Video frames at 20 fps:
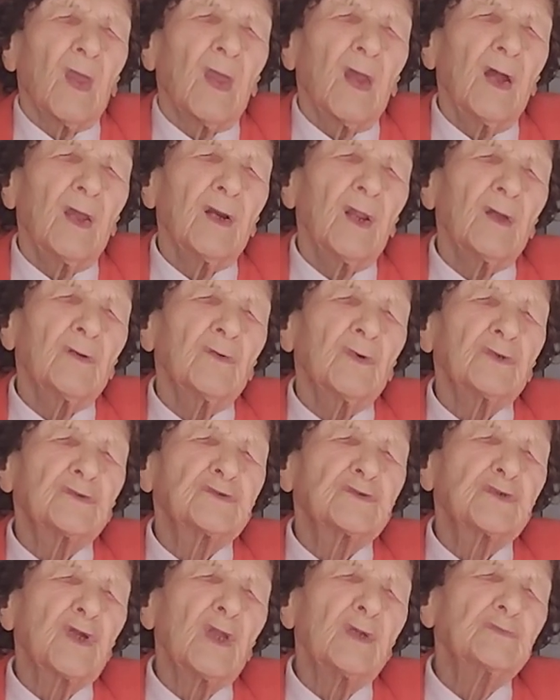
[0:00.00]
And I wish
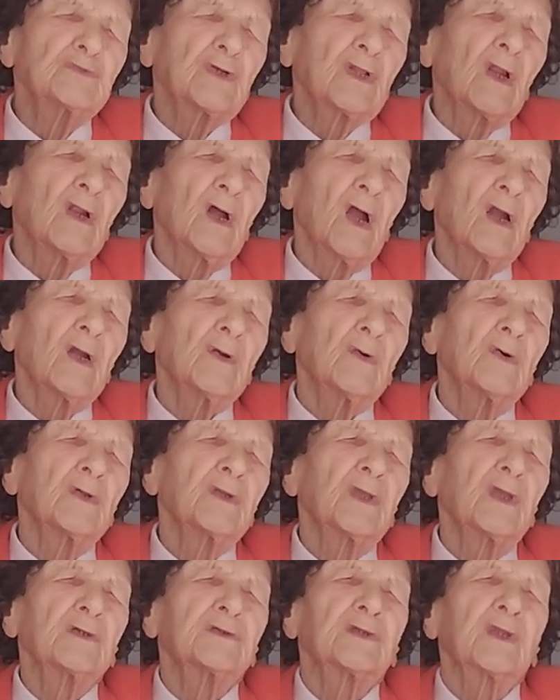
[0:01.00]
James Clark
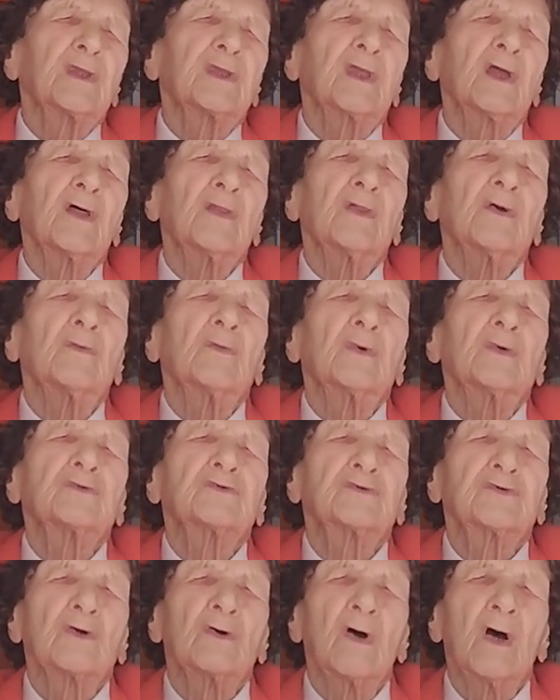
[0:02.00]
would get together with
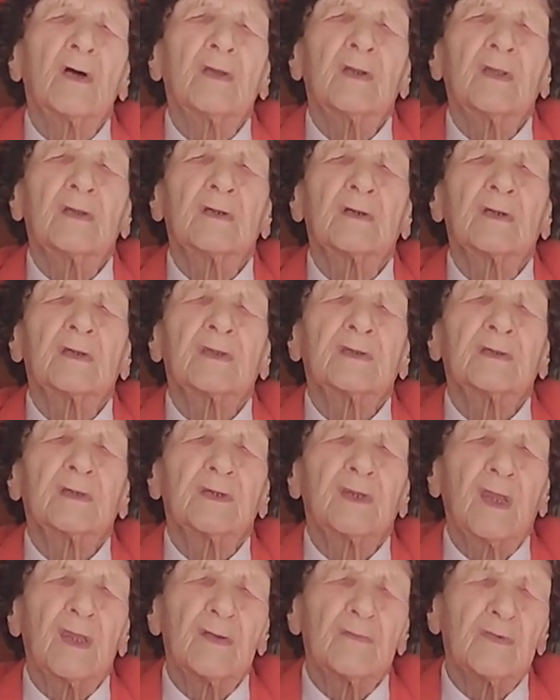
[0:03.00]
Sean and
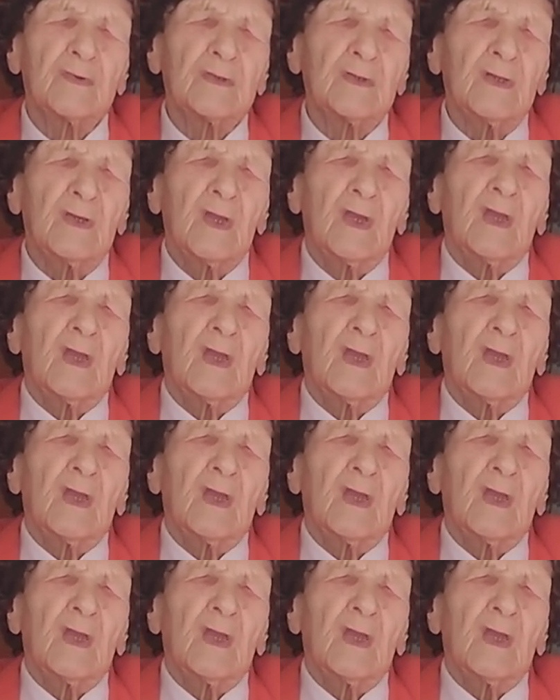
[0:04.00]
David